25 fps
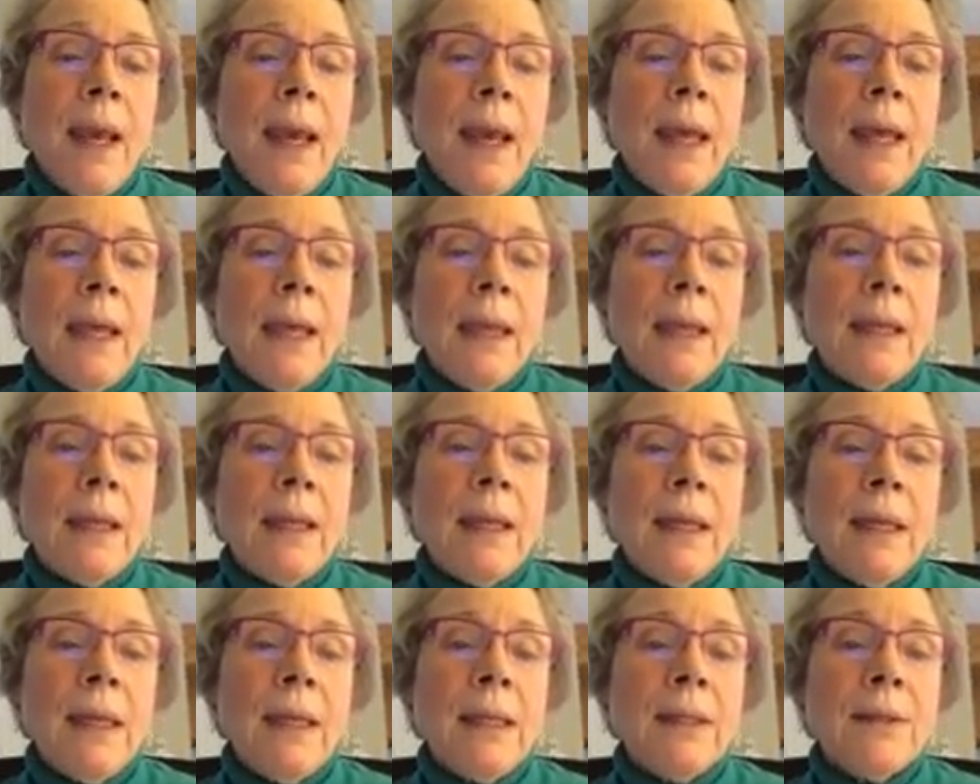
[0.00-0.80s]
And
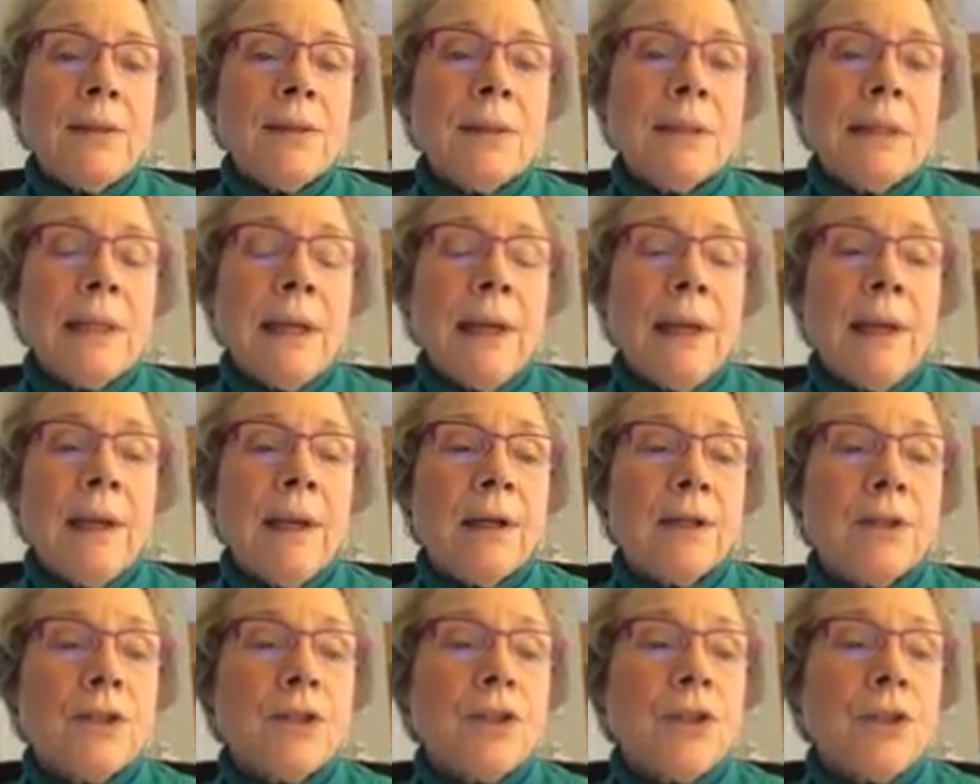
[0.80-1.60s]
his
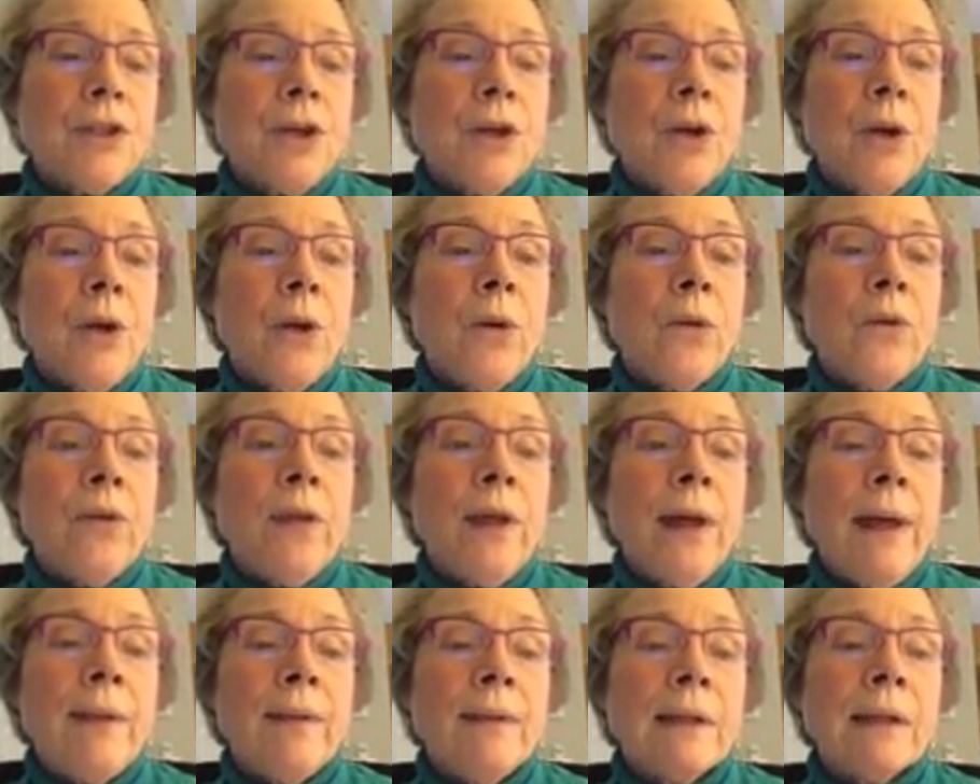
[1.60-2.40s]
data showed
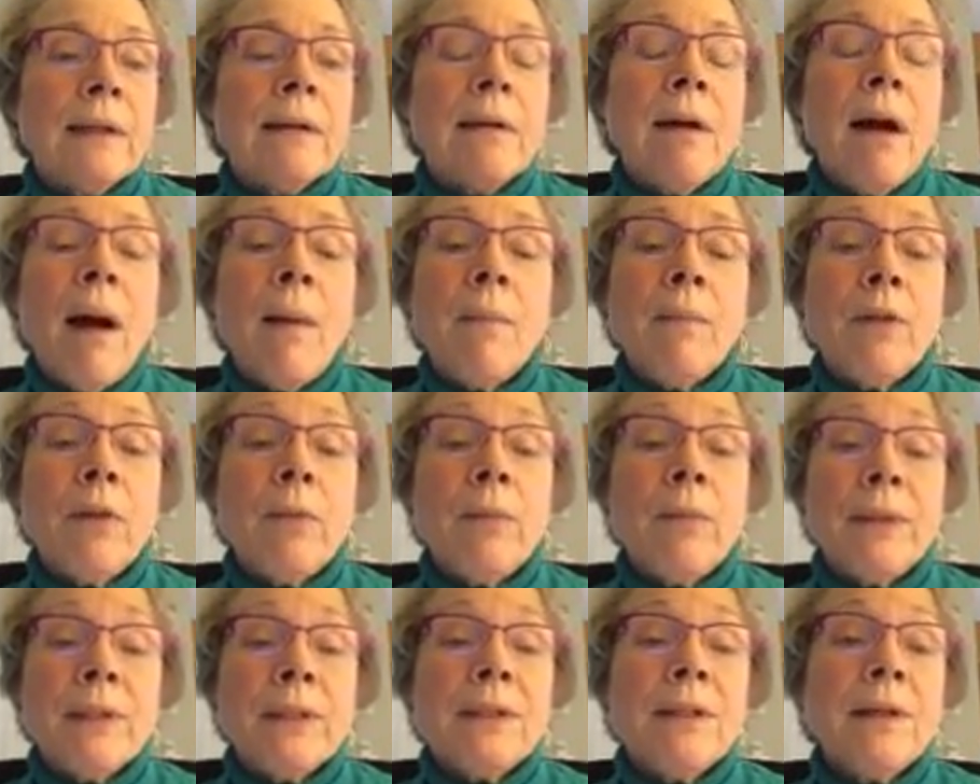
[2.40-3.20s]
that the
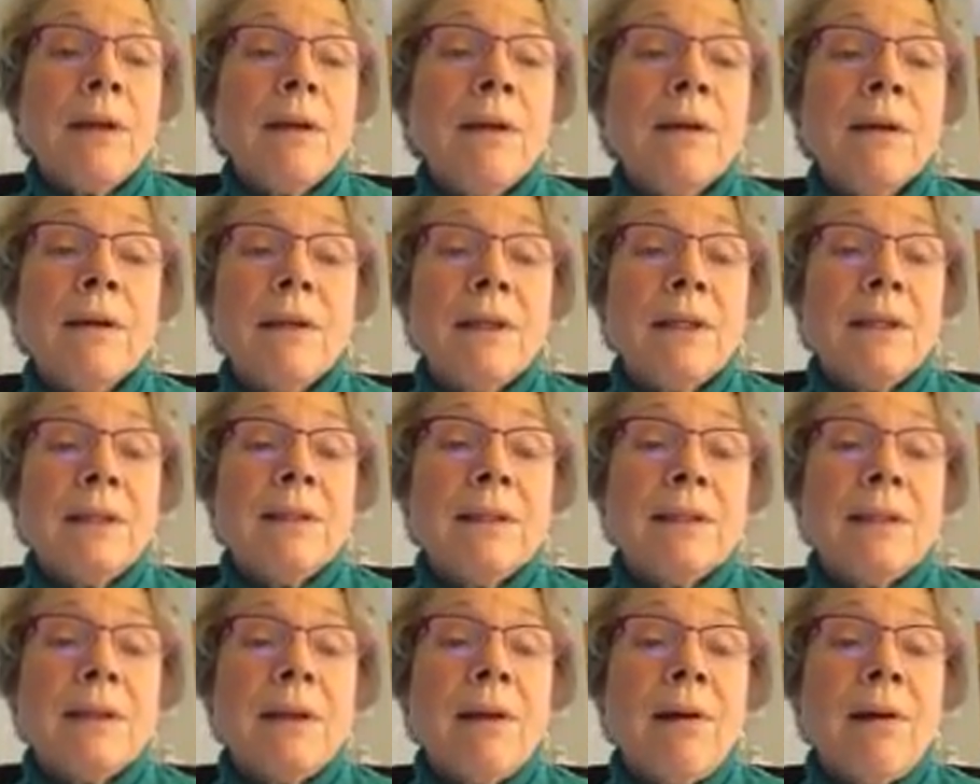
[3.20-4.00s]
complementarity
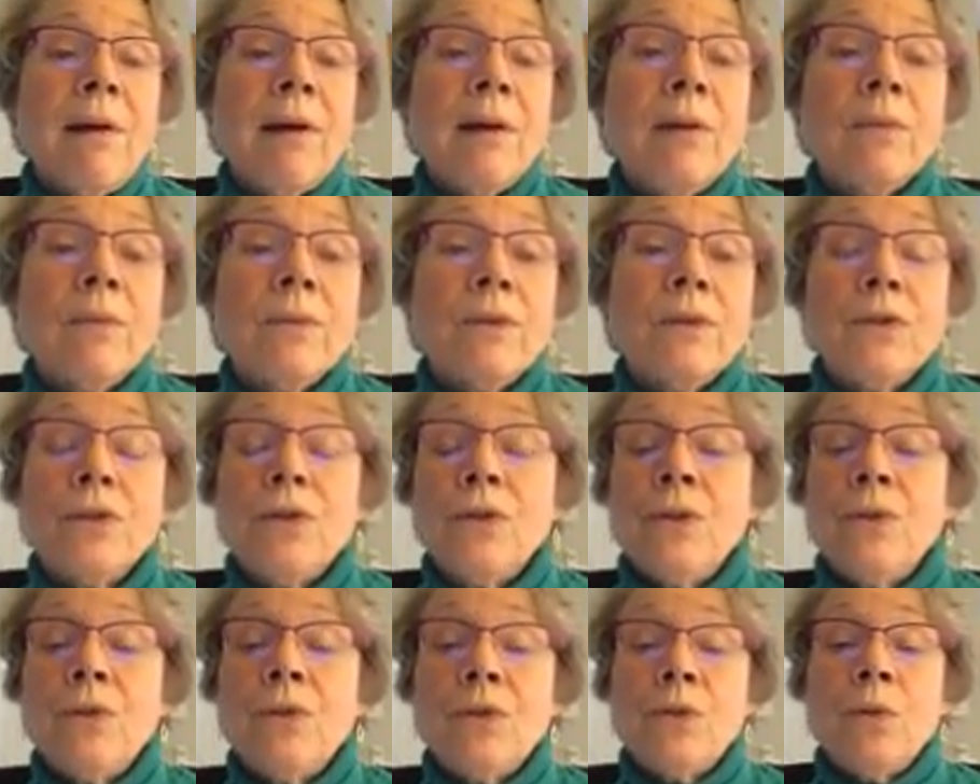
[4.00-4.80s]
design was
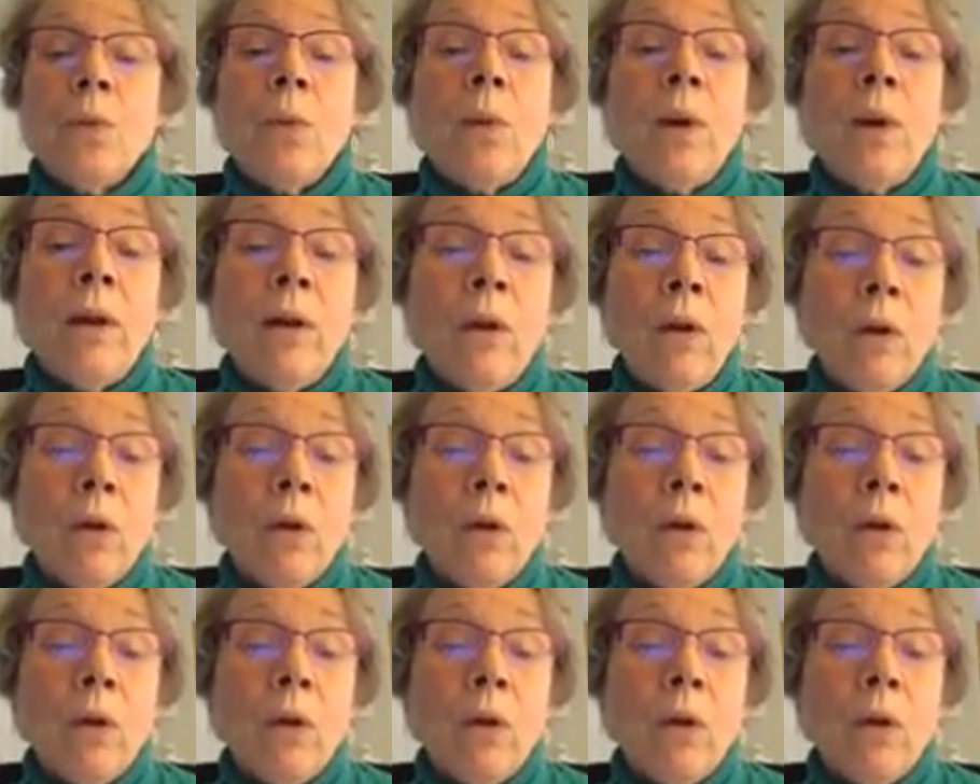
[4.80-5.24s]
used well